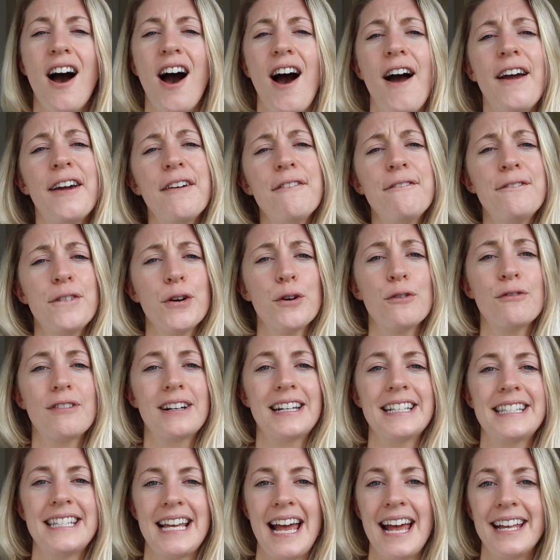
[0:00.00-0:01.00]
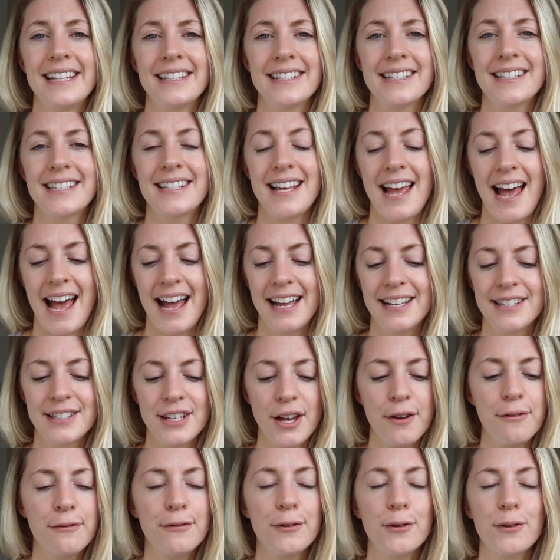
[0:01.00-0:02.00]
I can feel really tense, and
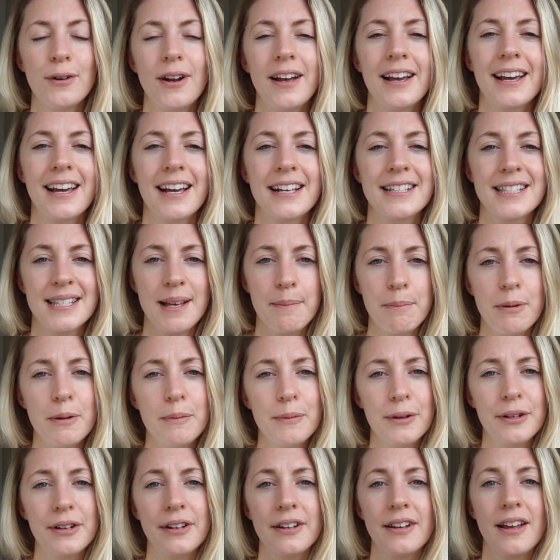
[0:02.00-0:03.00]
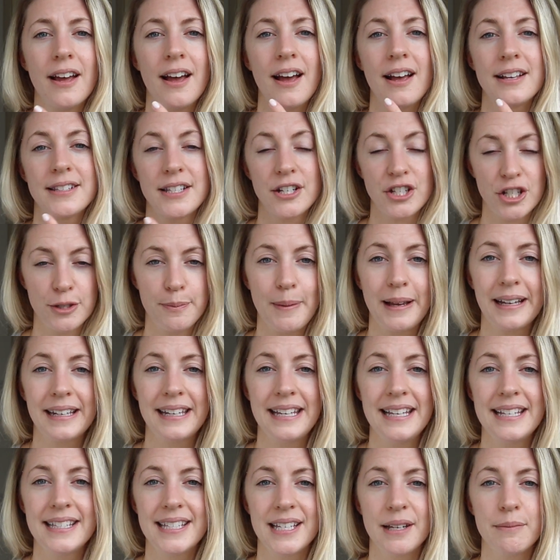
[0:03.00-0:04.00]
I feel like a supplement such as
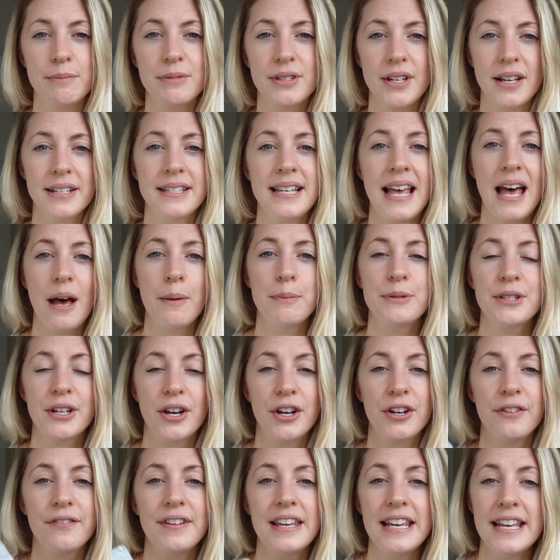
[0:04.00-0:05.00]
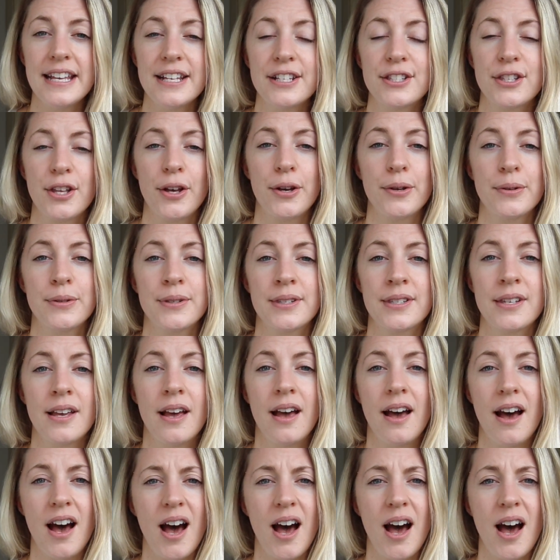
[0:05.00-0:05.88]
magnesium does help to kind of ease those